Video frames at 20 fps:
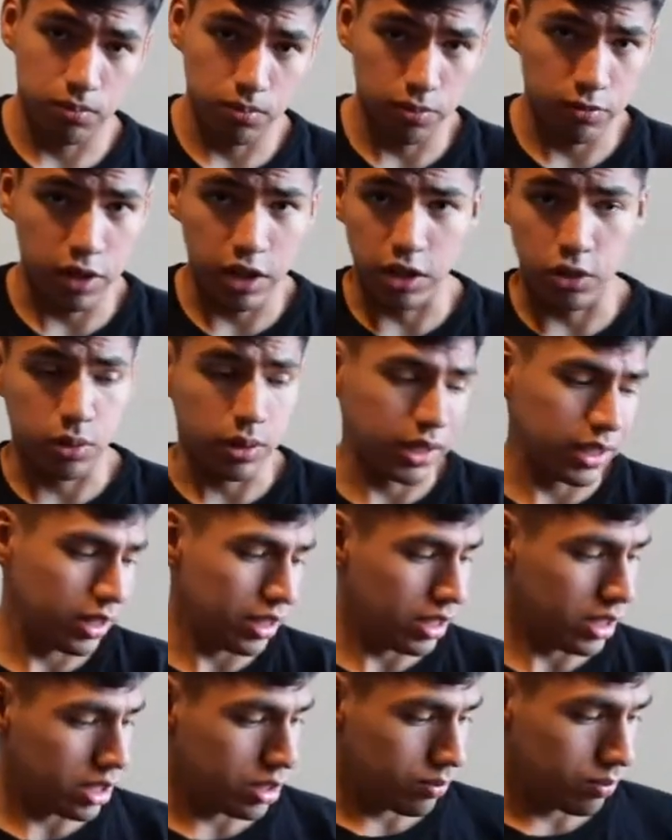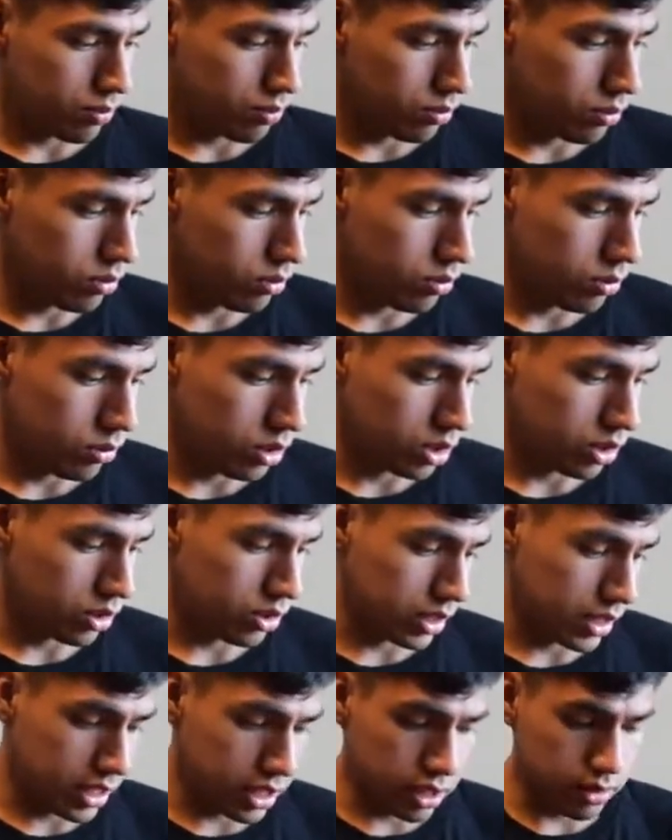very quickly and just
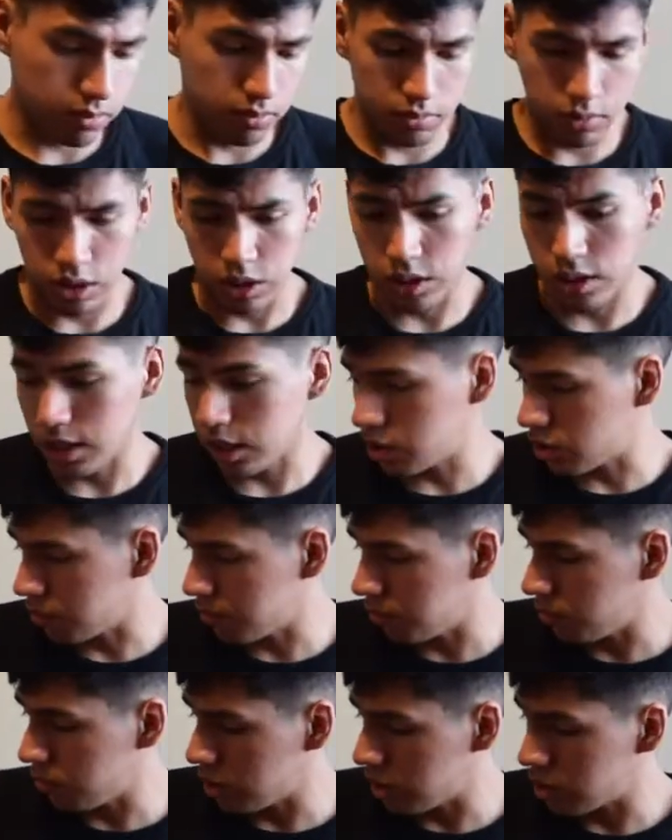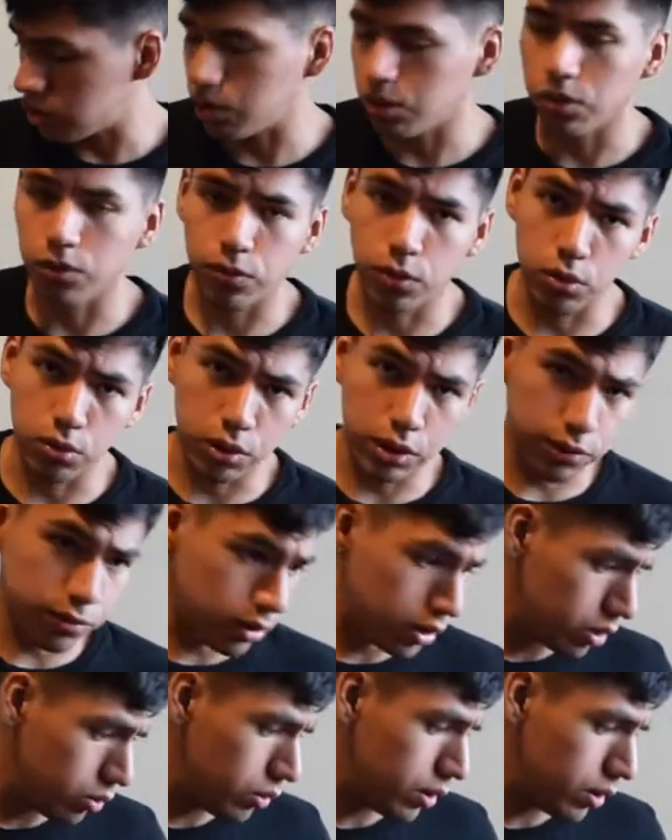said he'd issue a full refund.